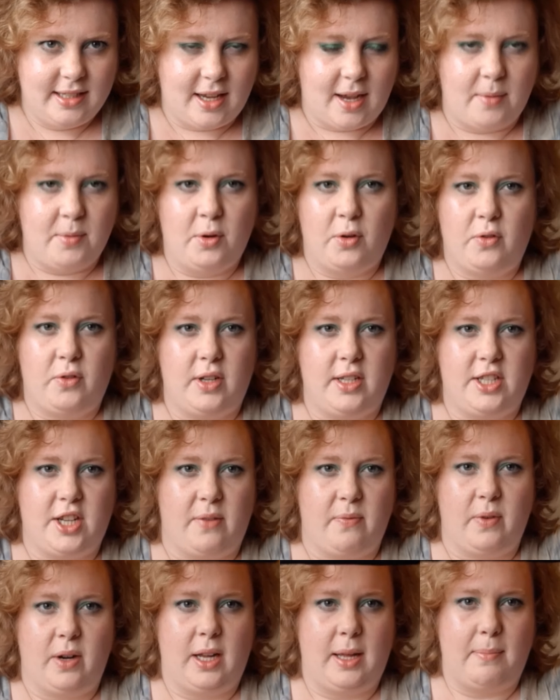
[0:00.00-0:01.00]
I'm not
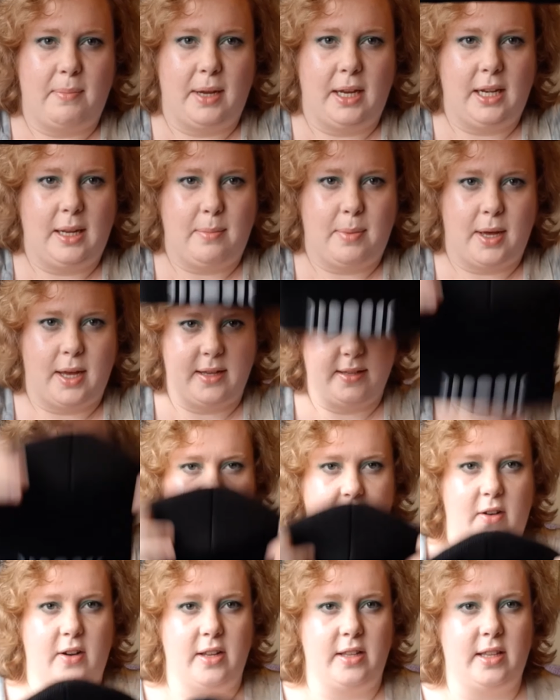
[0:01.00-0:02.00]
generally a beanie person
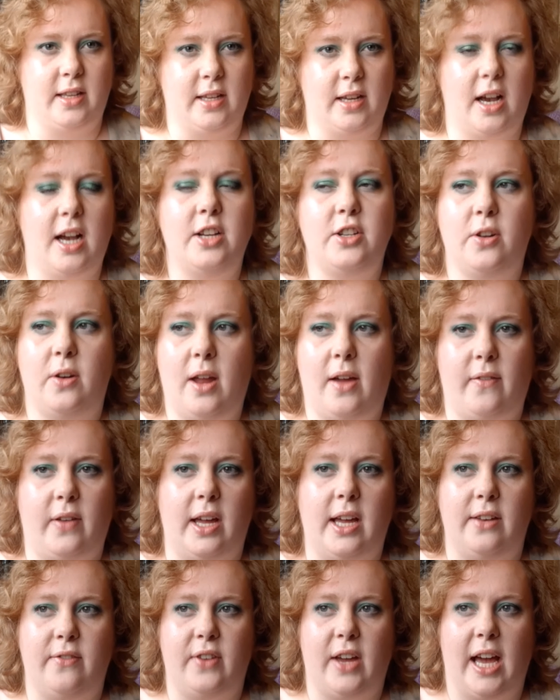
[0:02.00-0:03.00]
either. I don't have a
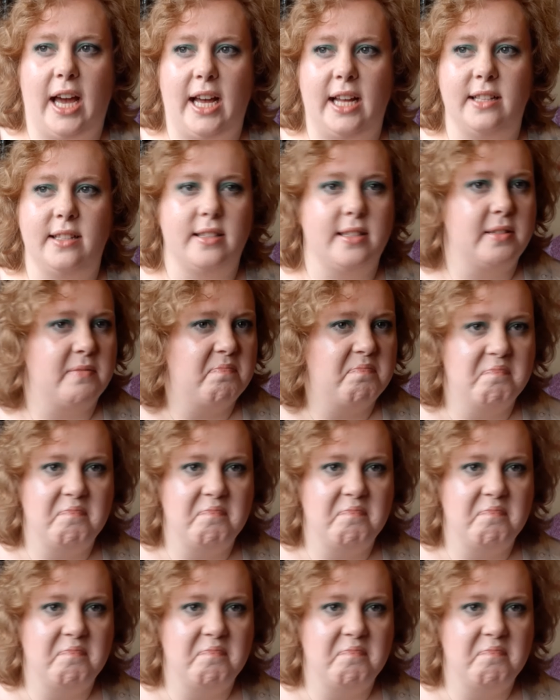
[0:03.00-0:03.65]
head for hats.